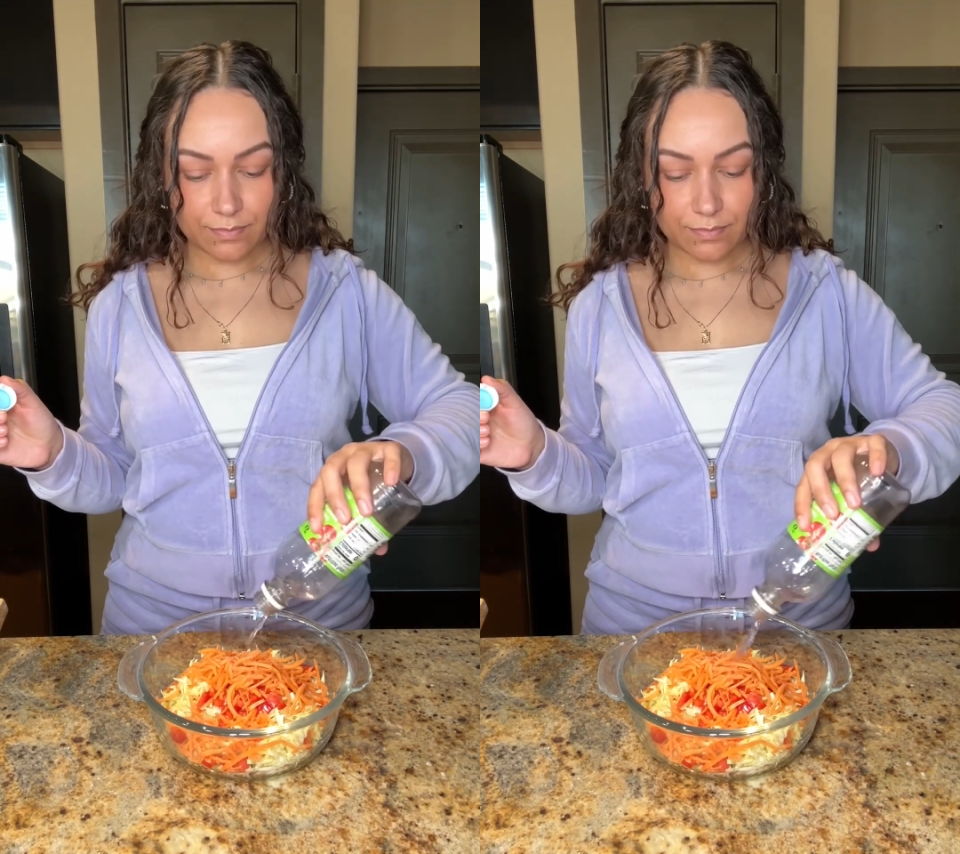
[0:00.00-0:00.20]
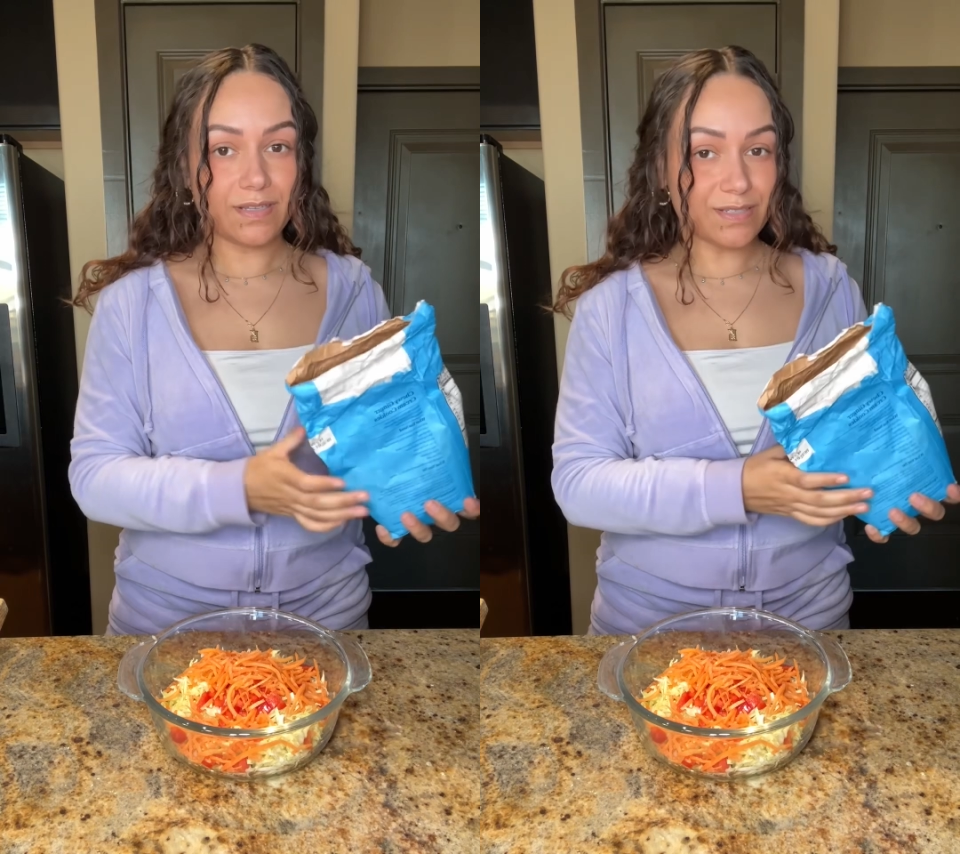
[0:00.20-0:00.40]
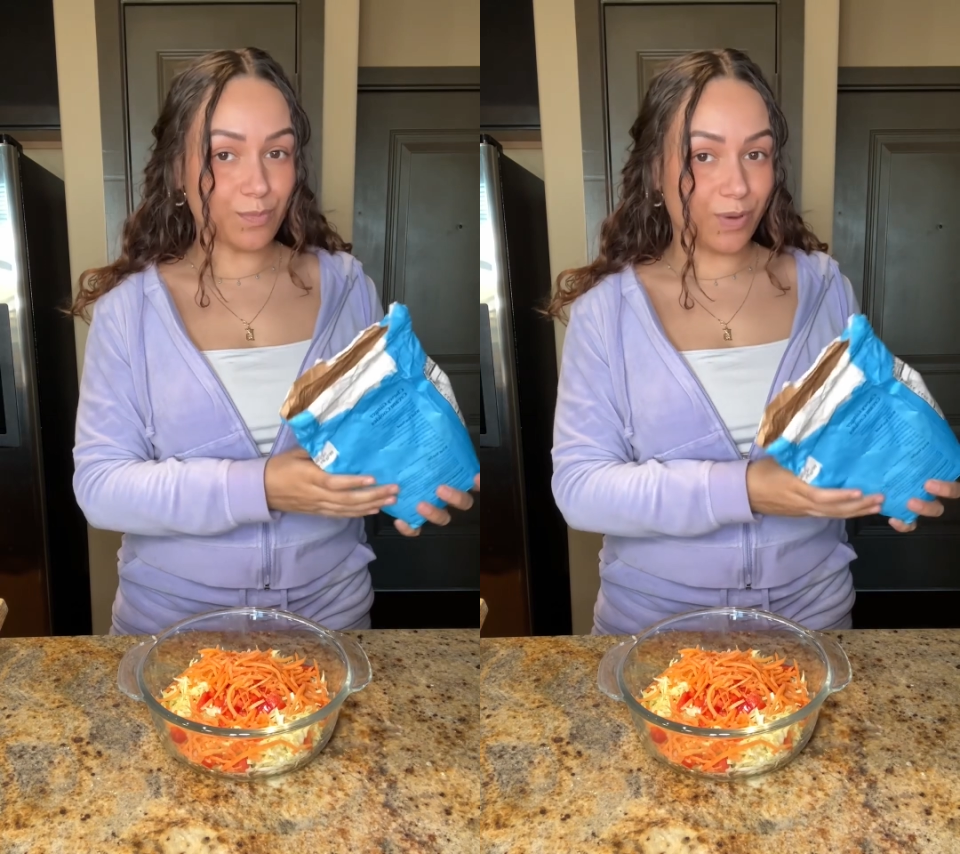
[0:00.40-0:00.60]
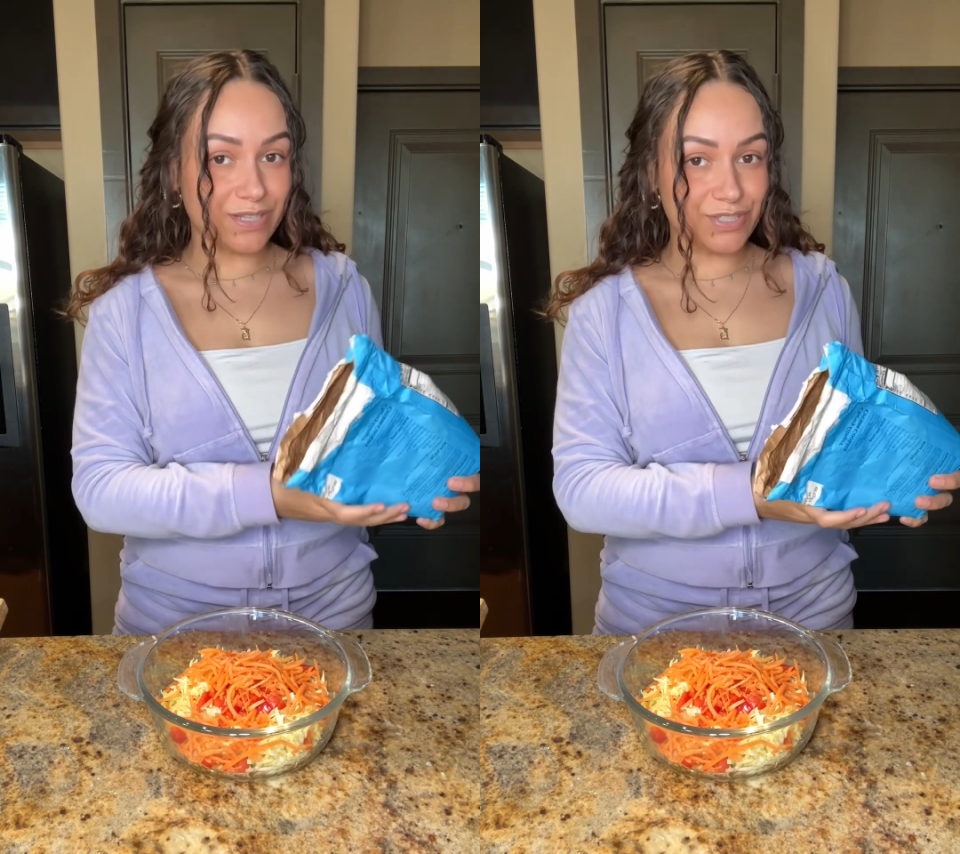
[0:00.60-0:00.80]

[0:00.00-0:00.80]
some white